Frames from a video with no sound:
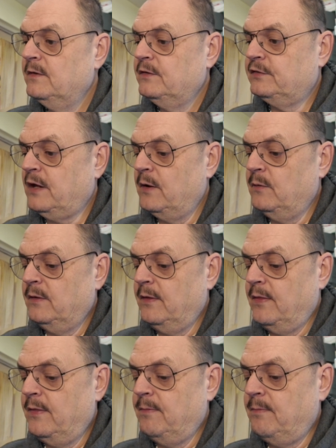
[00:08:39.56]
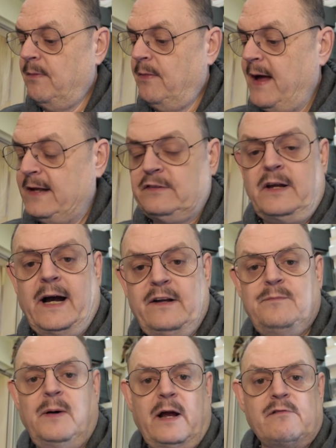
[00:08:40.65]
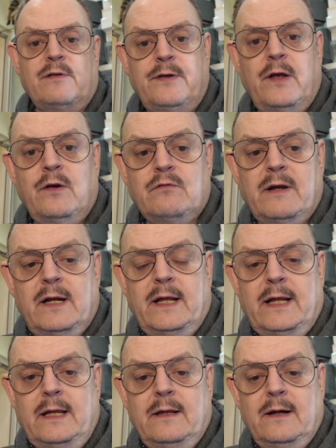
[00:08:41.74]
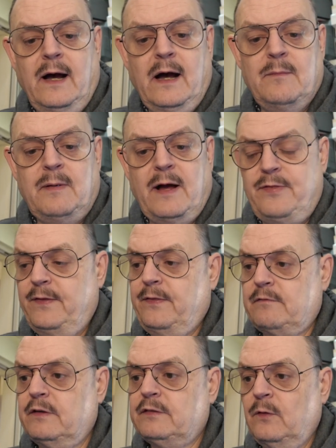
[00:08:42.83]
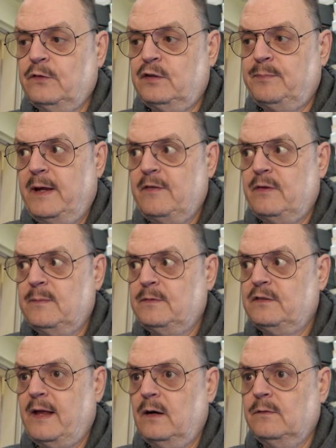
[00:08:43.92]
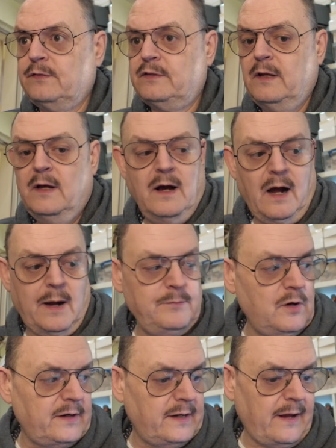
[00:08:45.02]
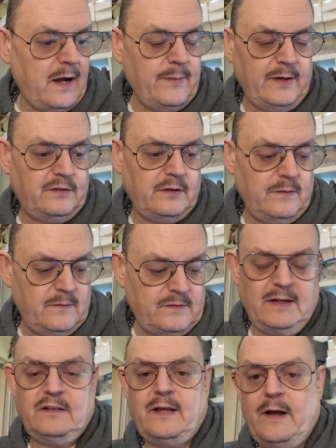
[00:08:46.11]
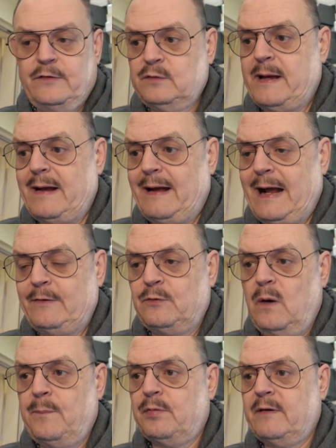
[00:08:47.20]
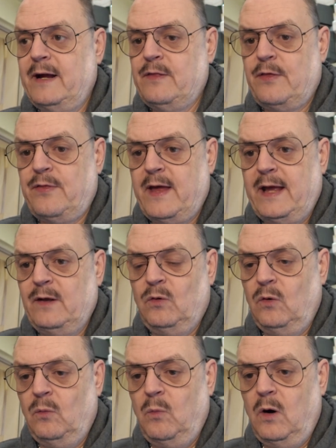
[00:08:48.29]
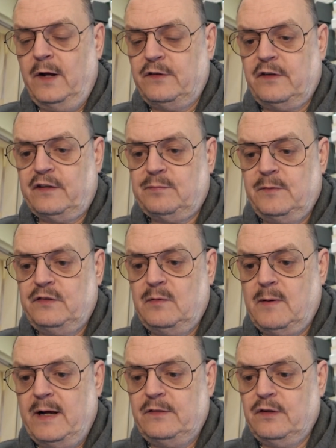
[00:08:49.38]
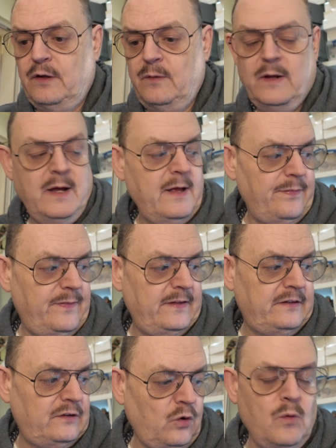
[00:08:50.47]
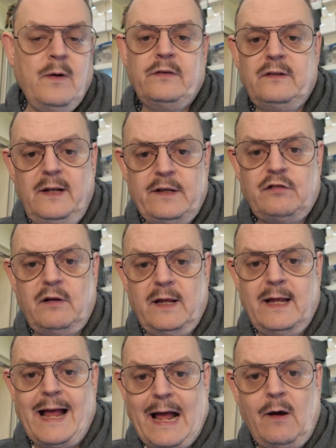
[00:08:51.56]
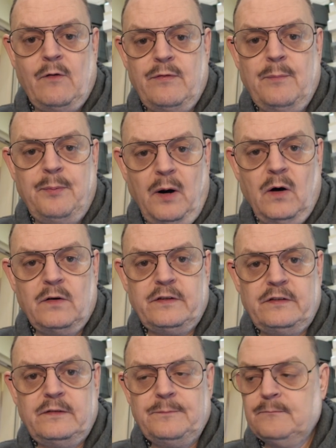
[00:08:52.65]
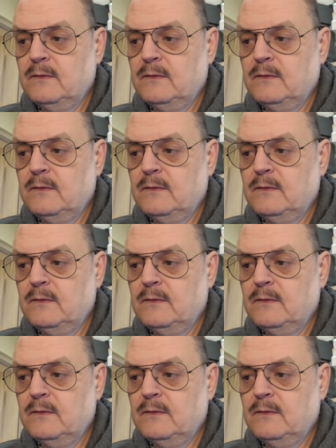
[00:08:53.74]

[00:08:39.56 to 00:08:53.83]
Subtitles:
So that's kind of my review, really. I think the results speak for themselves. I'm not going to go into details about how to operate the thing or what adjustments you might do. This is almost literally out of the box.